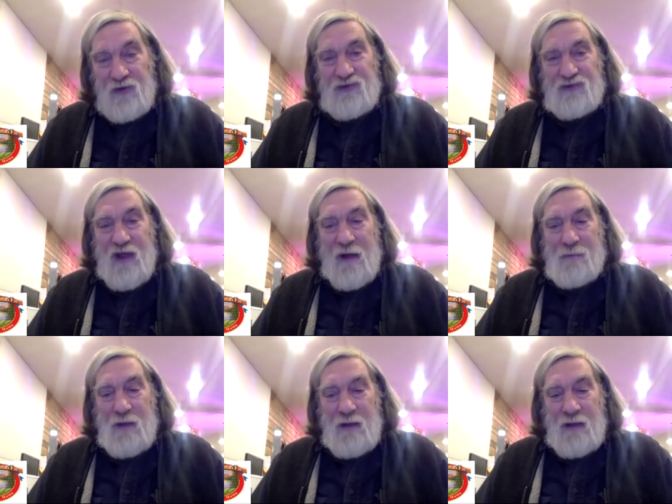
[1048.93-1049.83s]
The
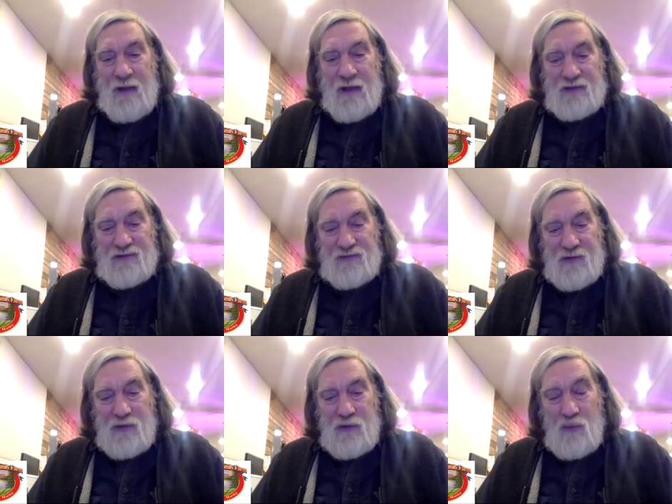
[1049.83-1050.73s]
first step
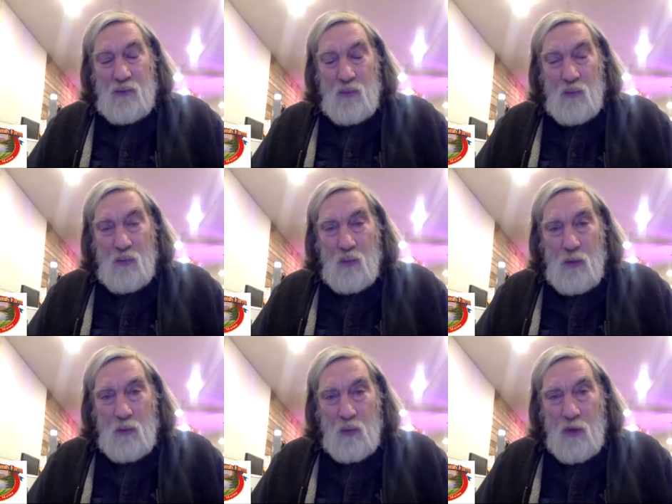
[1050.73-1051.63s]
is you